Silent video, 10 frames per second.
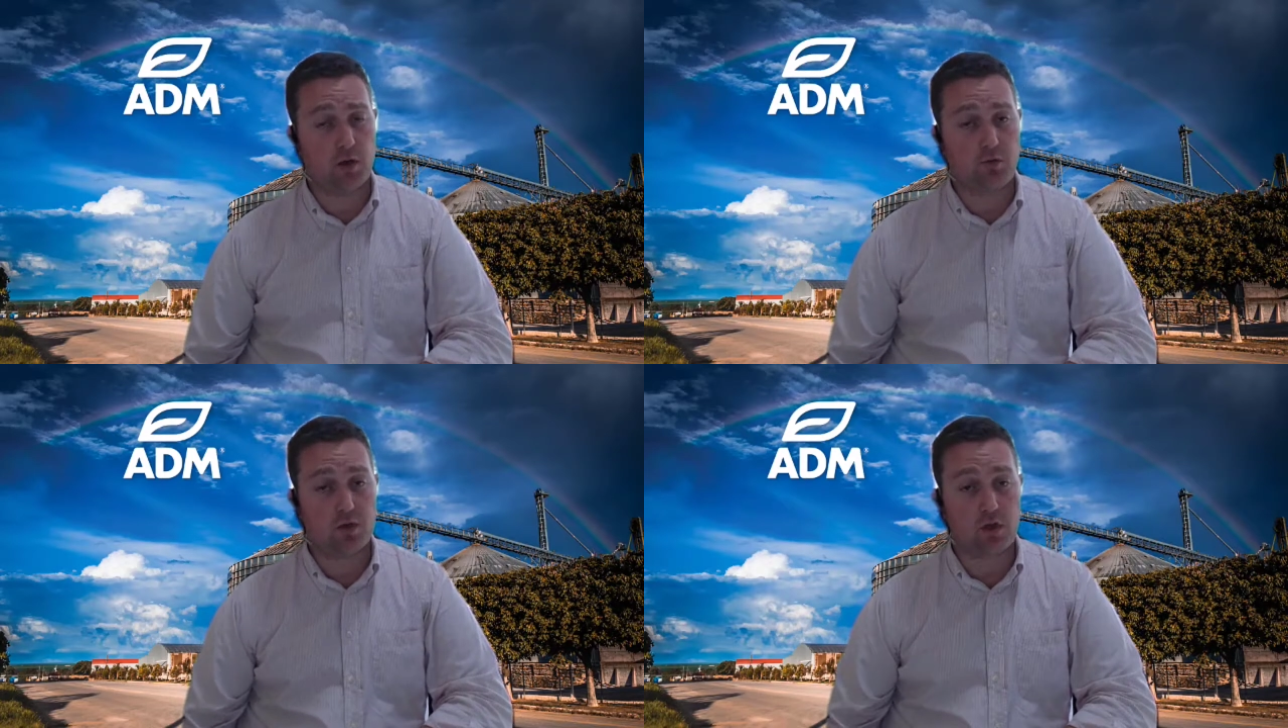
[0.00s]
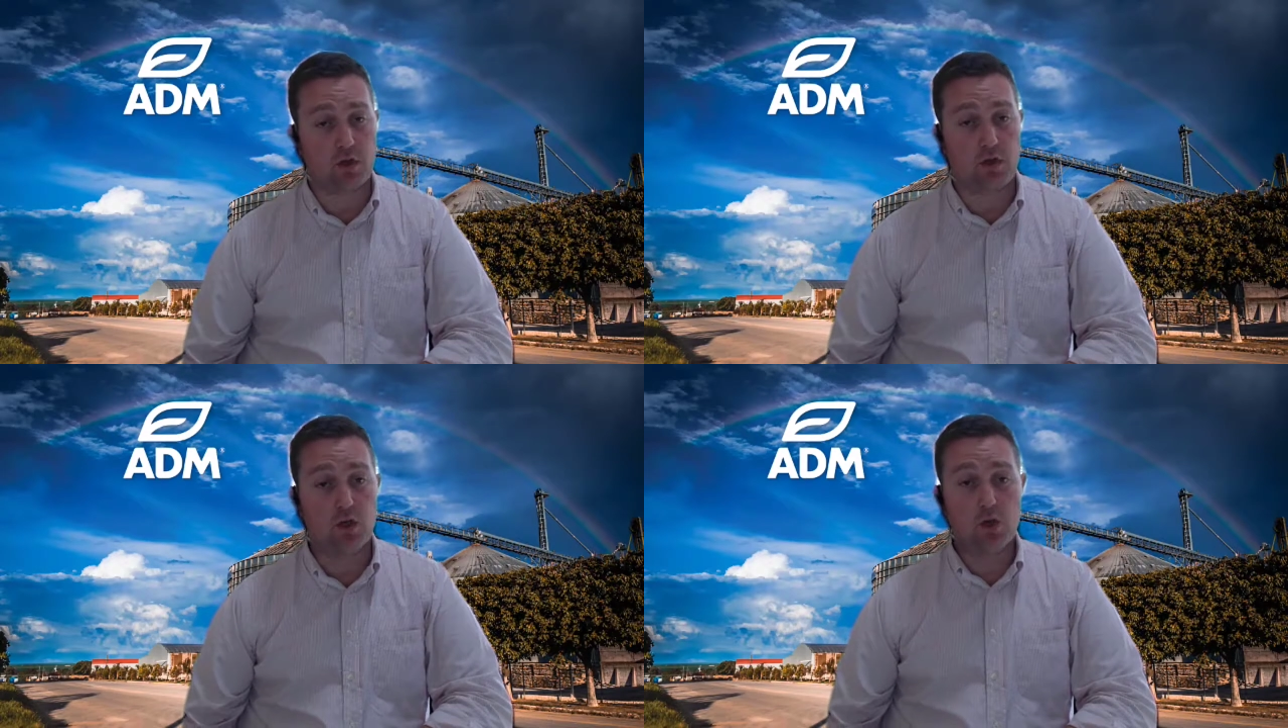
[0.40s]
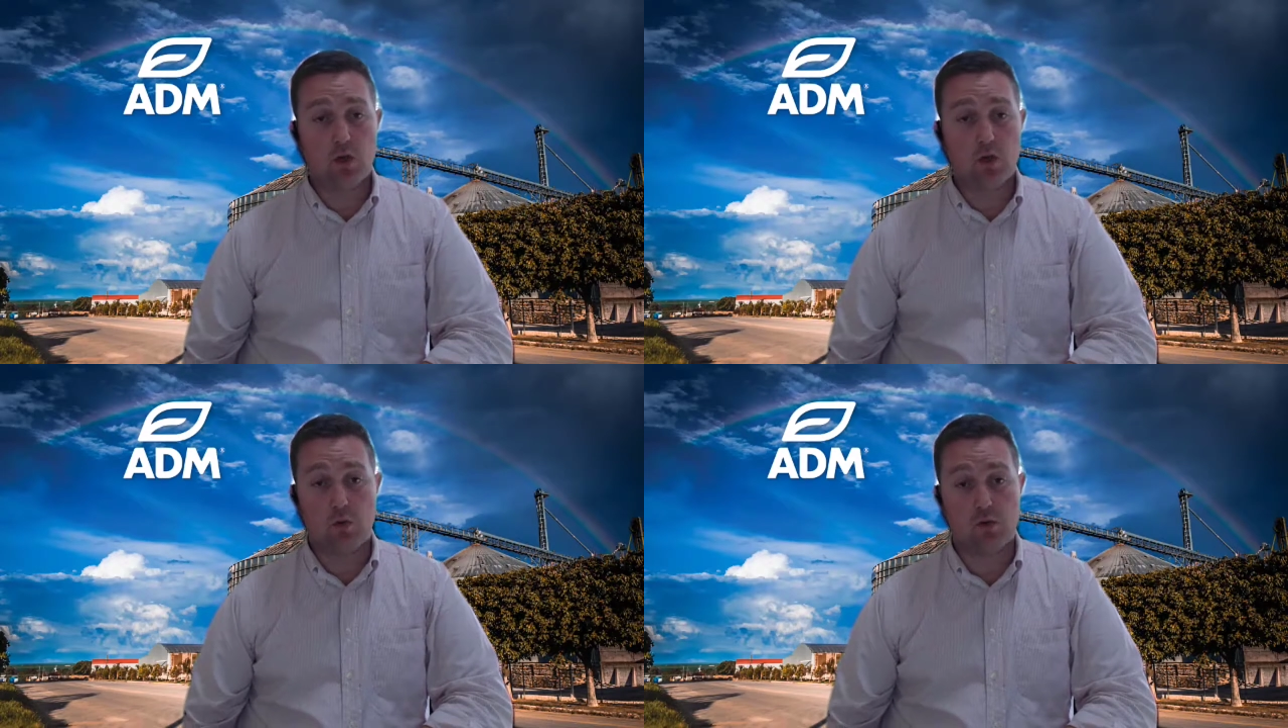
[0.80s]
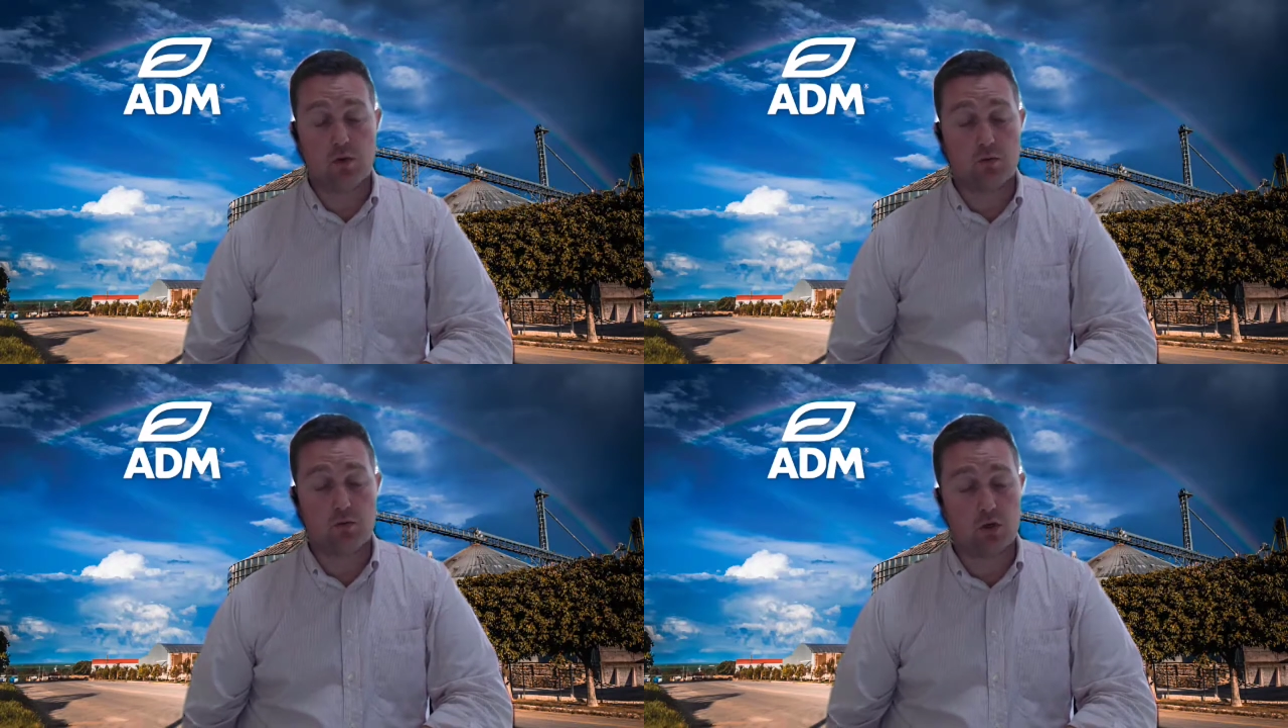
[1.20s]
I mean, obviously, we
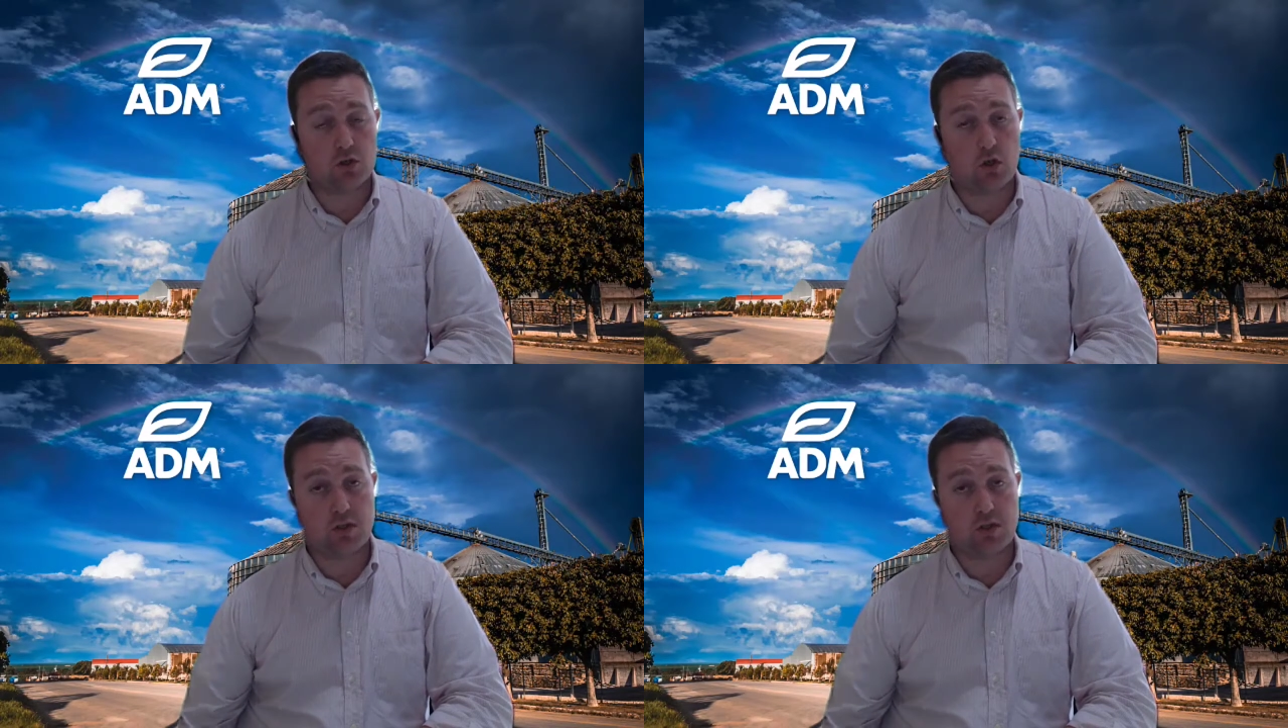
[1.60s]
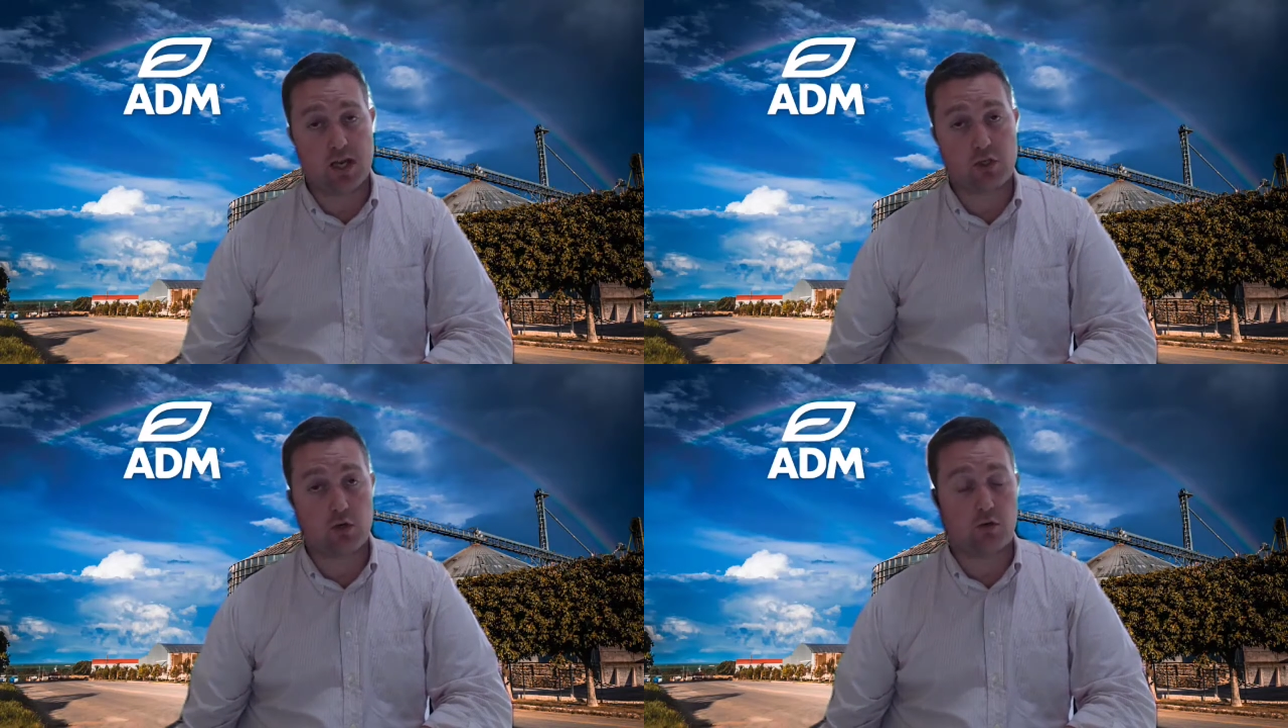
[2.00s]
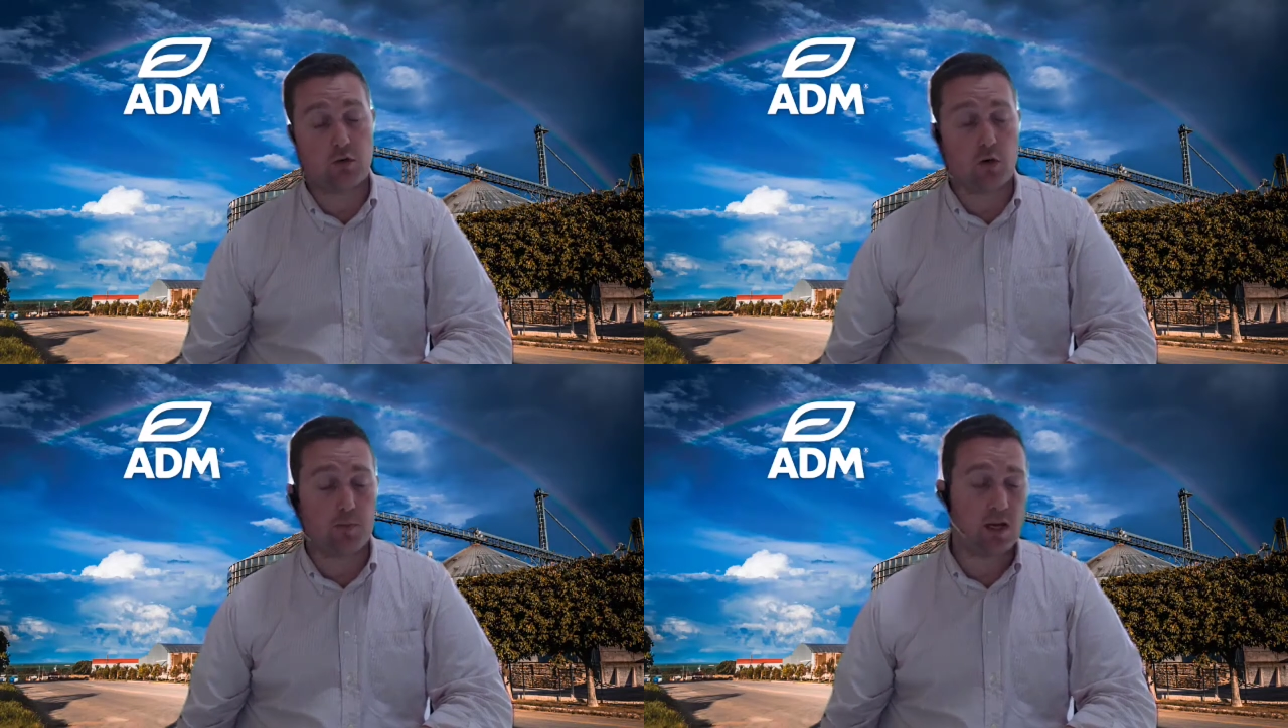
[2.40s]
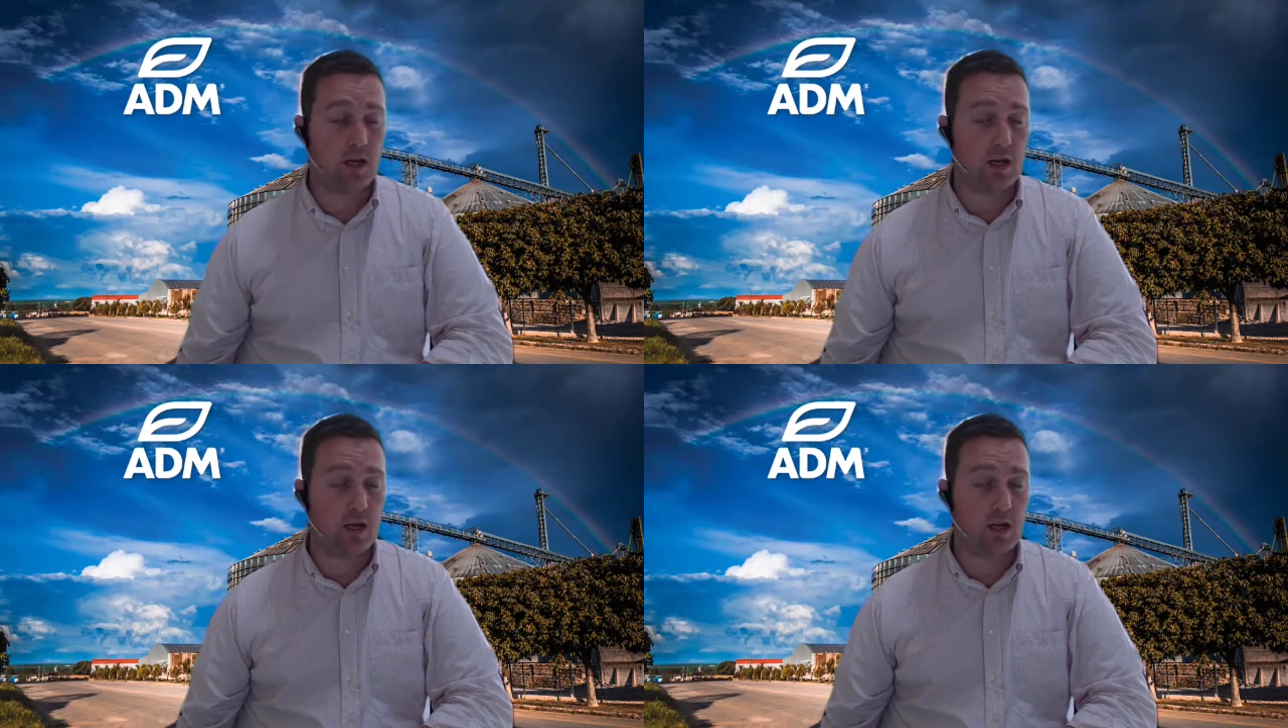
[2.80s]
saw some consolidation through the back